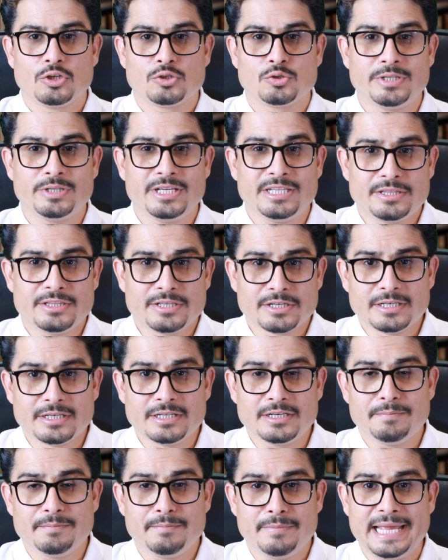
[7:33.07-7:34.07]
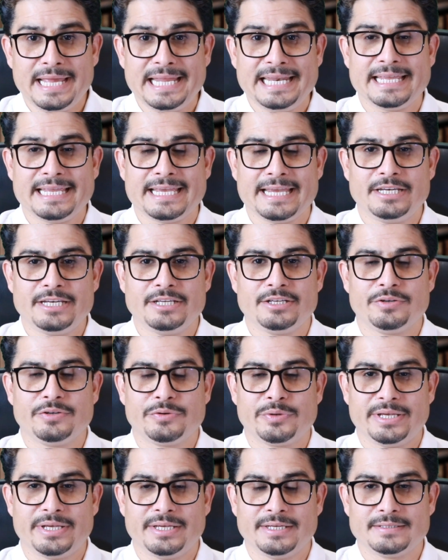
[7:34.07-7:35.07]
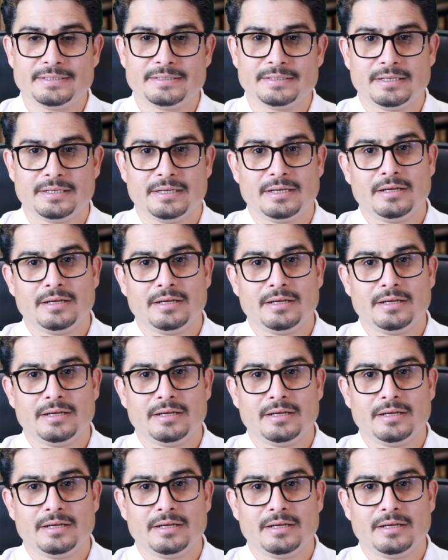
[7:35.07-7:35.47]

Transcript: So the third main category is